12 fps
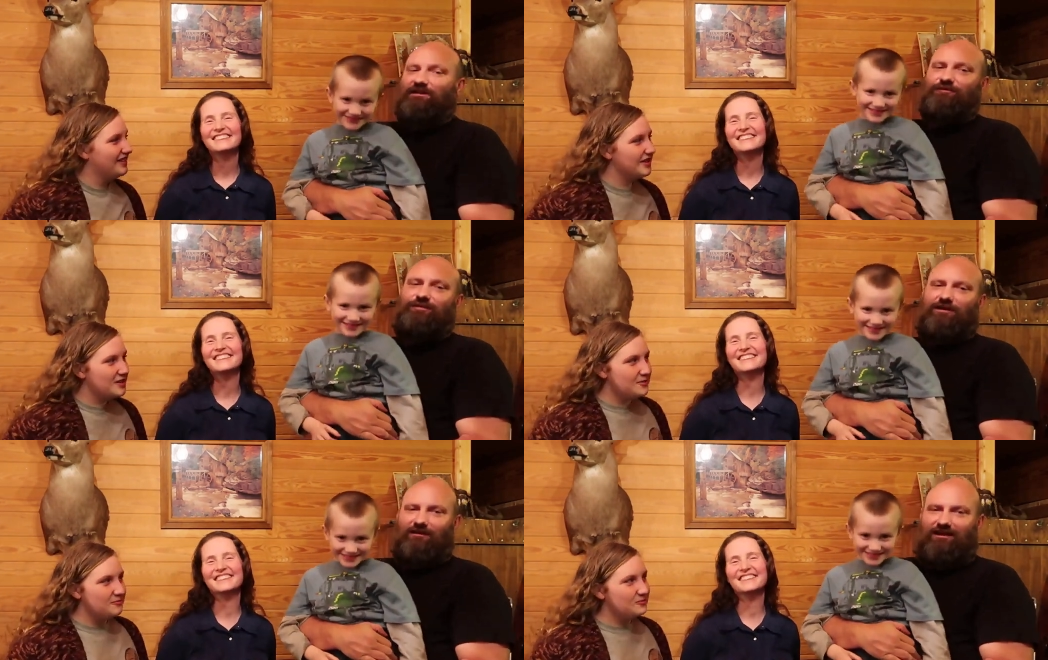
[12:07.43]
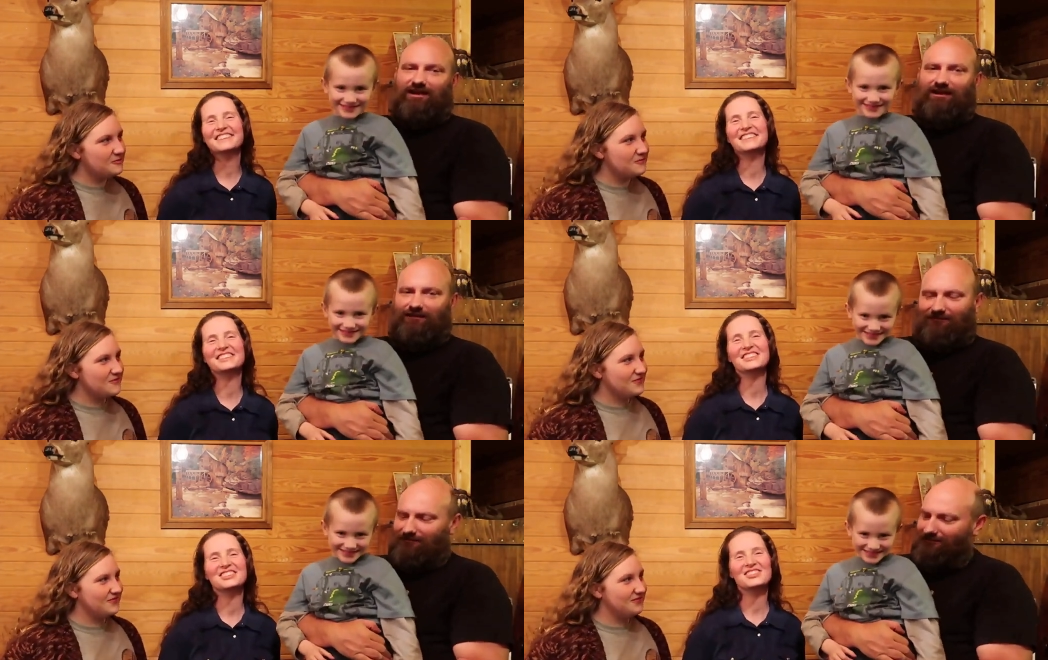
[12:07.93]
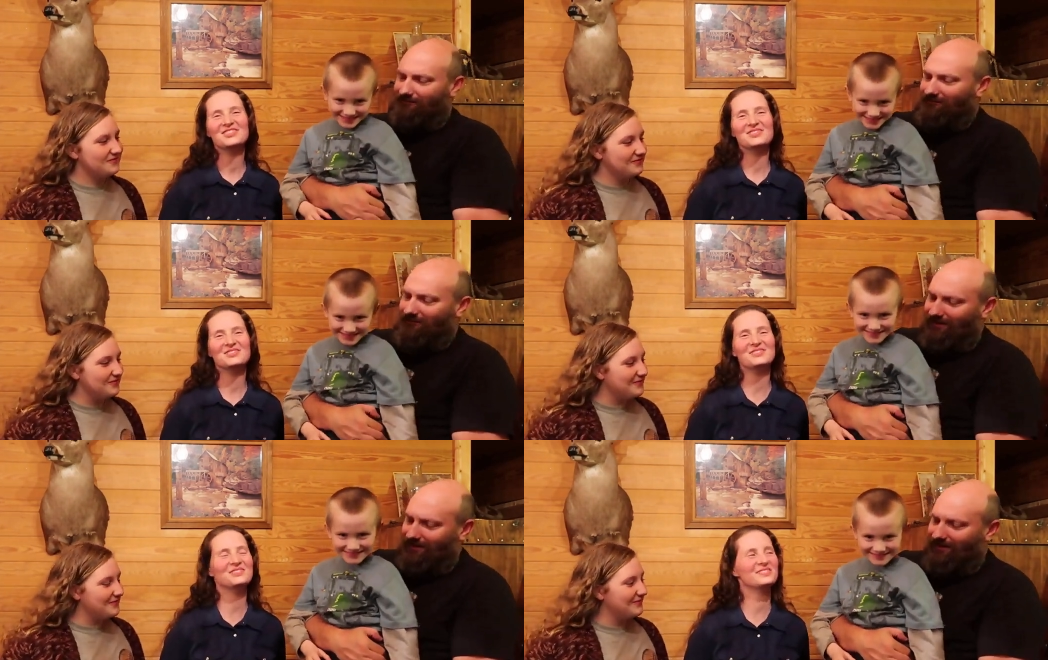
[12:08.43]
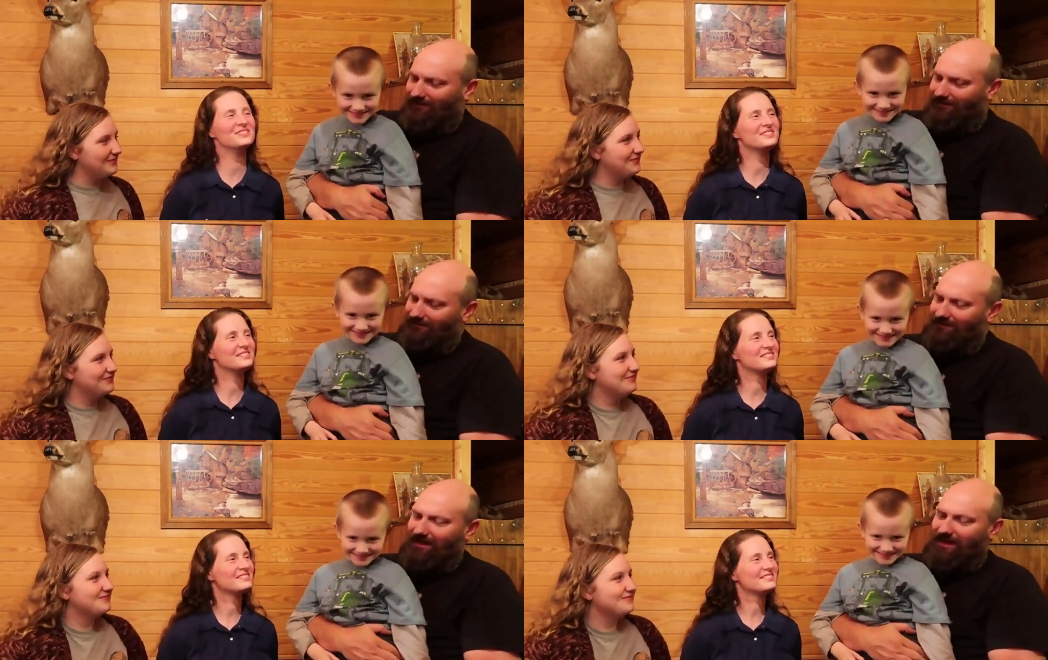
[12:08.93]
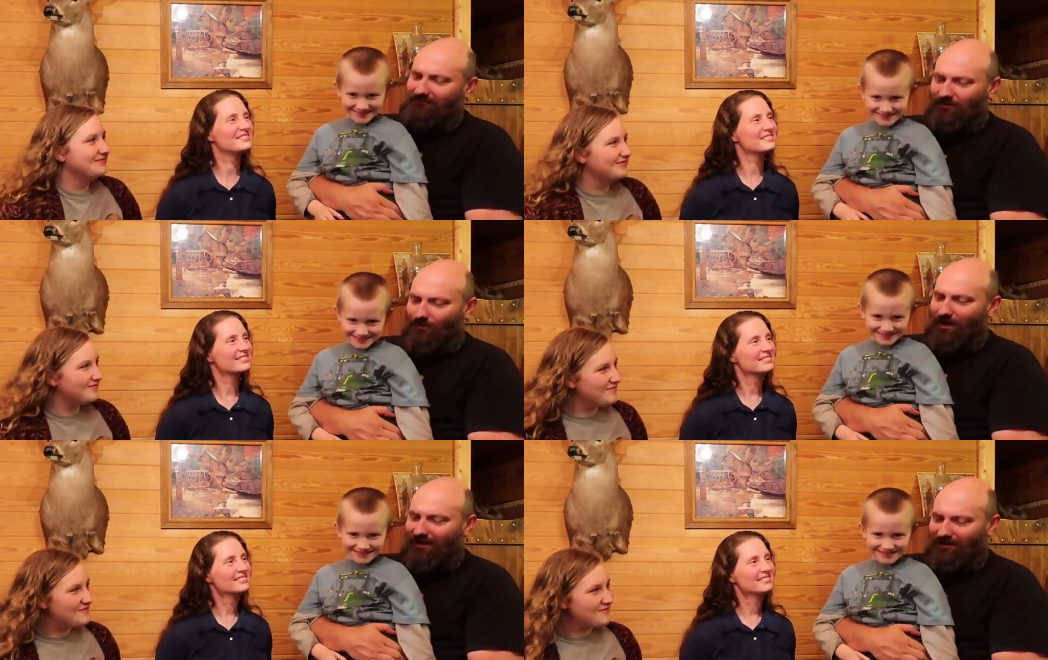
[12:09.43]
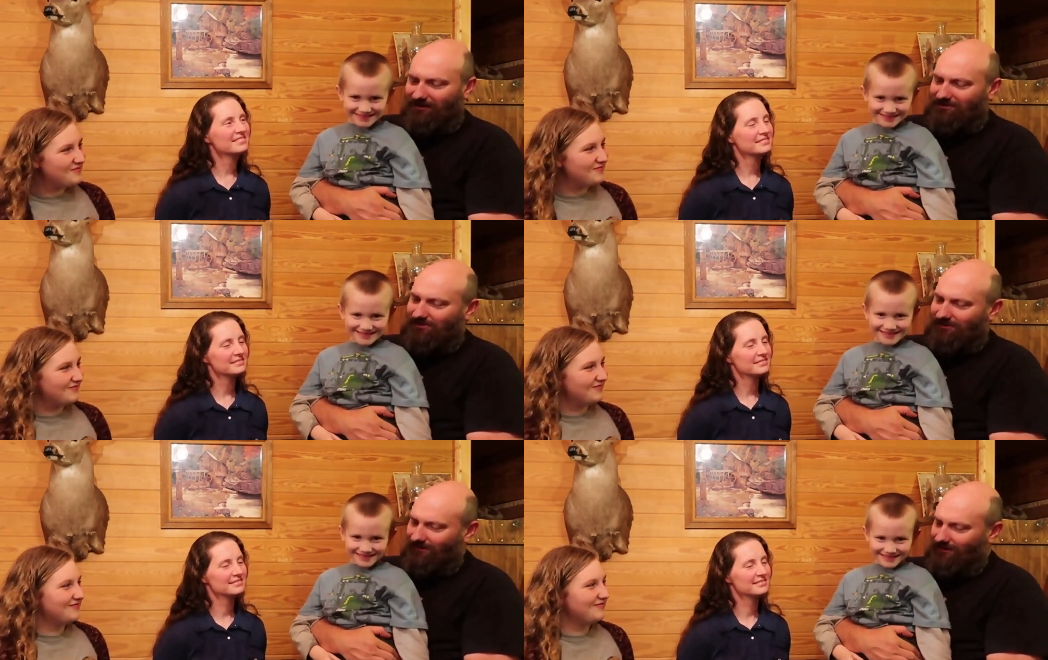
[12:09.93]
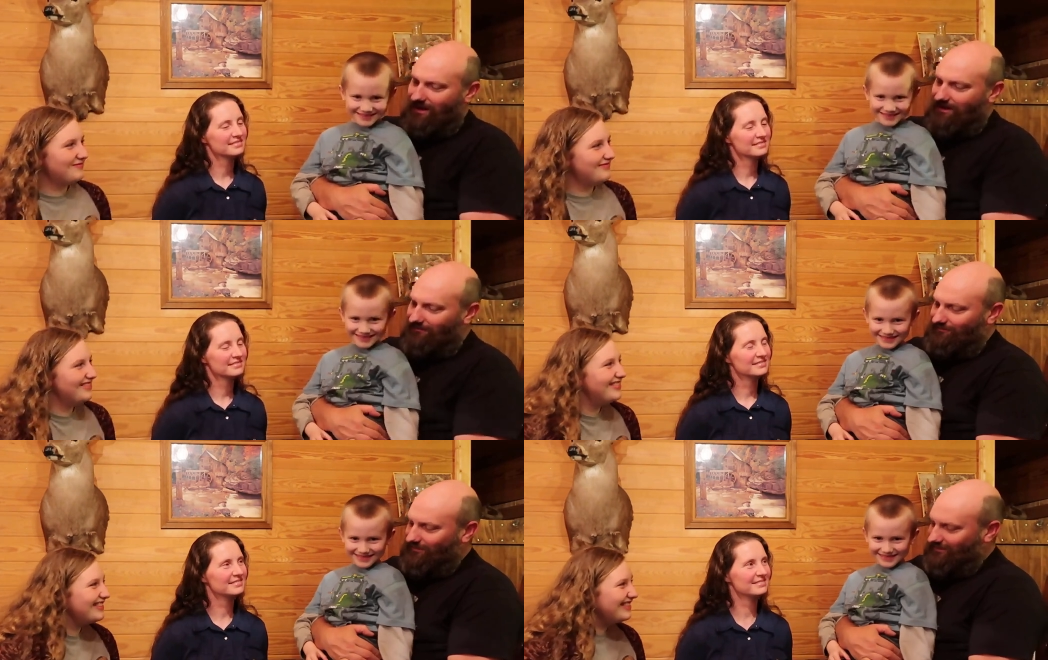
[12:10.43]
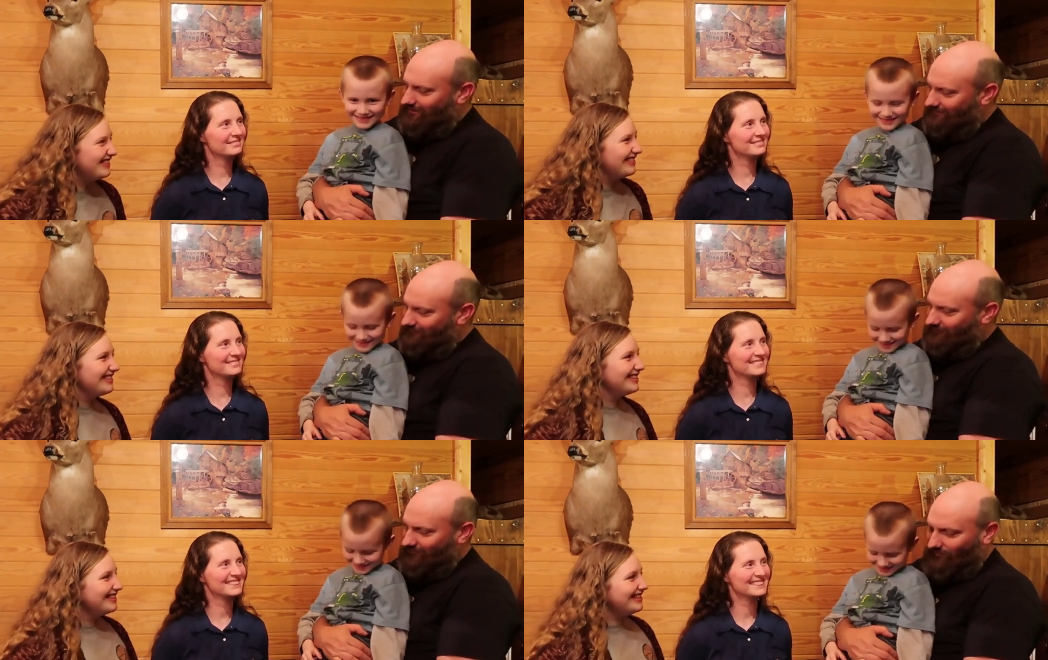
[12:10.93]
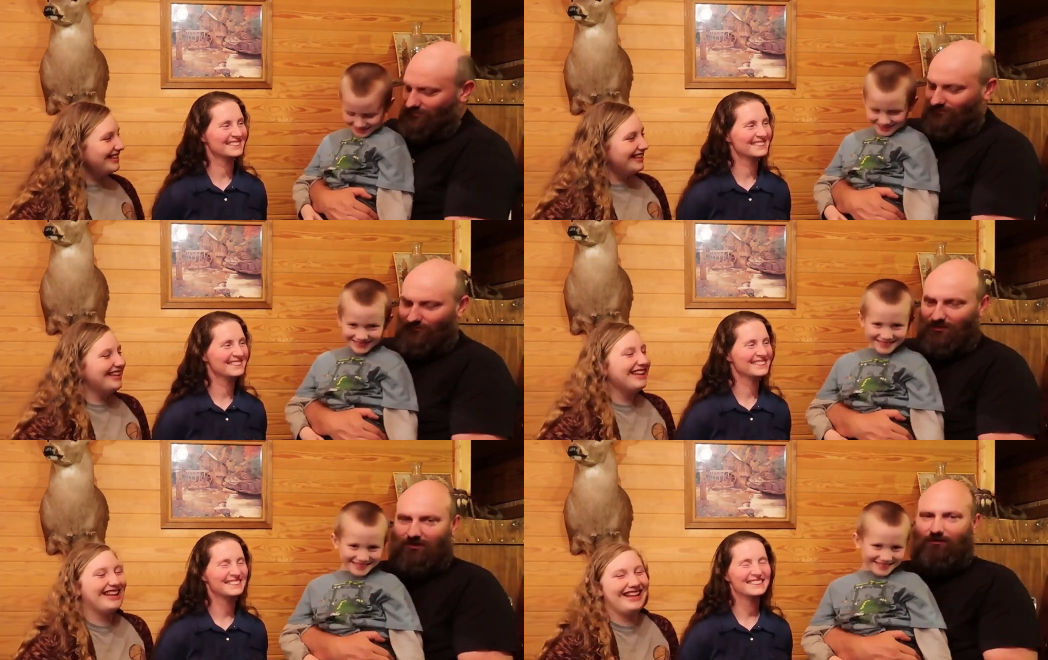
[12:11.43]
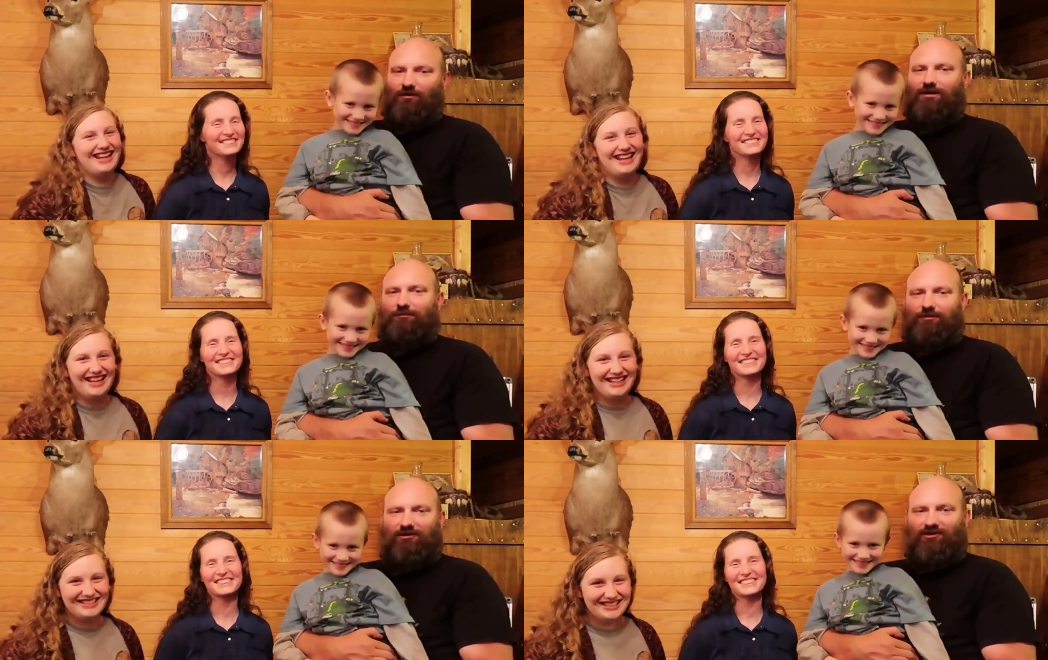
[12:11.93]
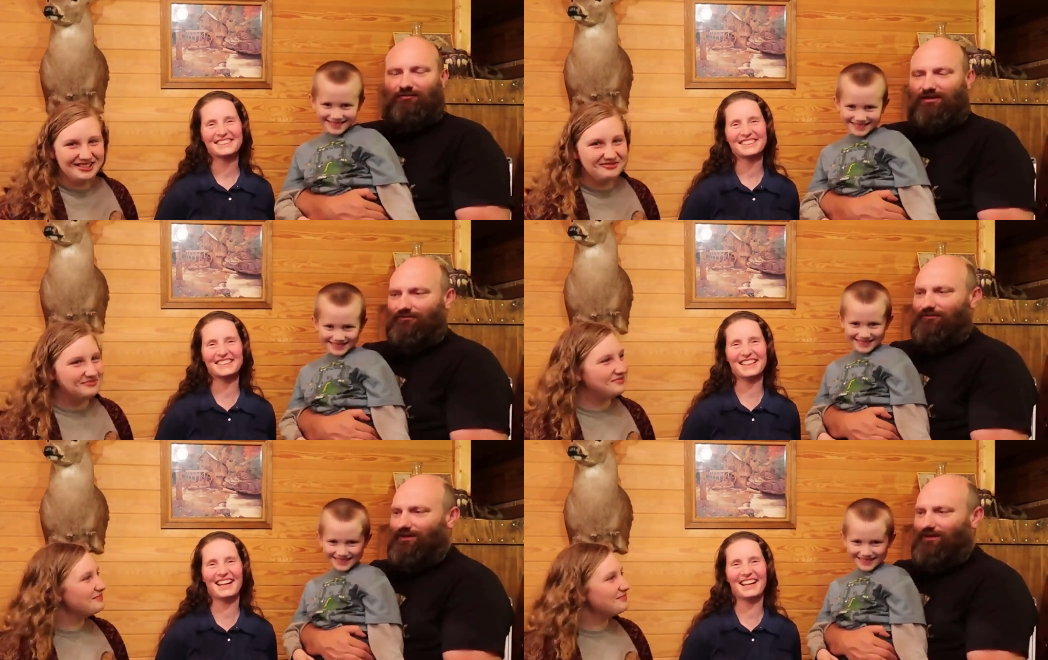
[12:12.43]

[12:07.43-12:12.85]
Speaker 1: little fella, he ain't. He's not having no weight issue at all, but uh, we're going to go ahead and put him in the